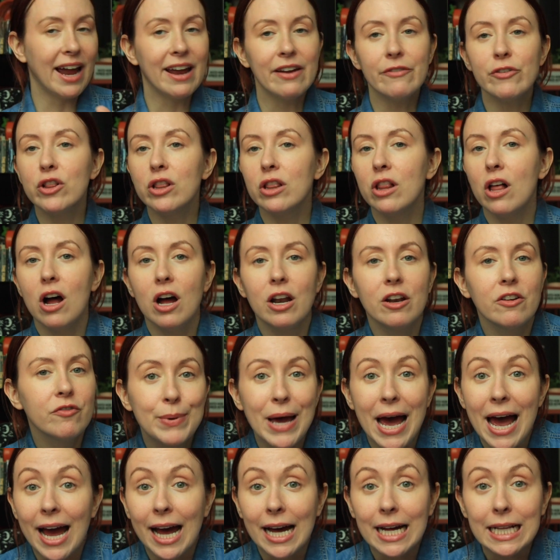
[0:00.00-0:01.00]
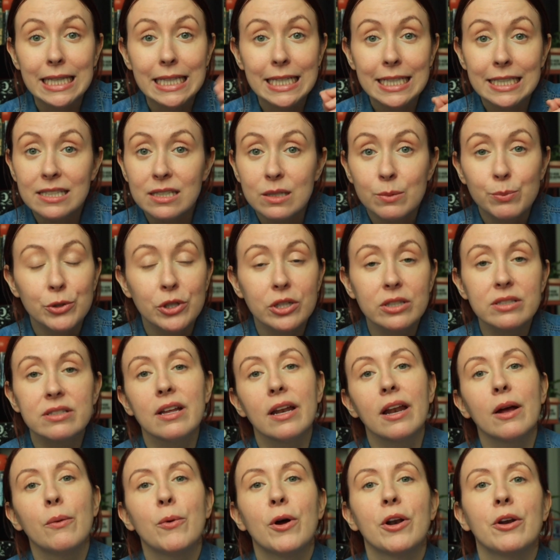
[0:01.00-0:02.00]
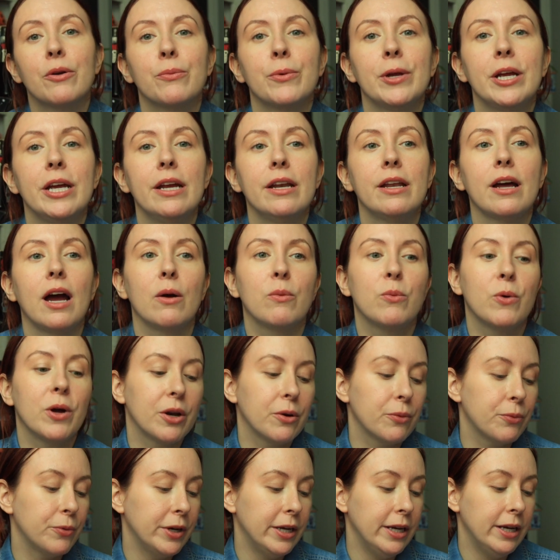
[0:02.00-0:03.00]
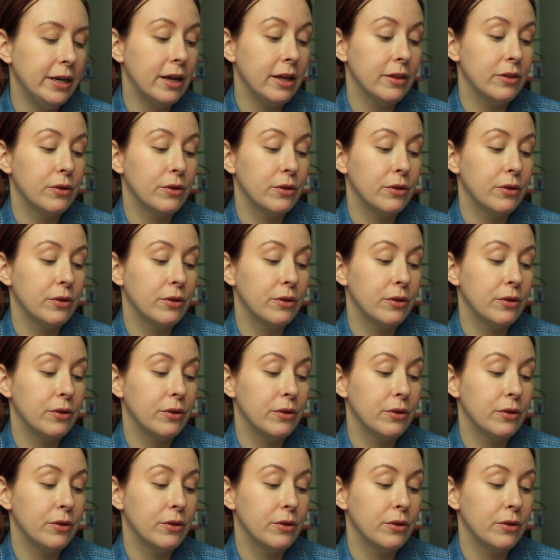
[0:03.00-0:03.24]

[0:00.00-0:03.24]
I have a lot of backlist books that I want to read. I want to read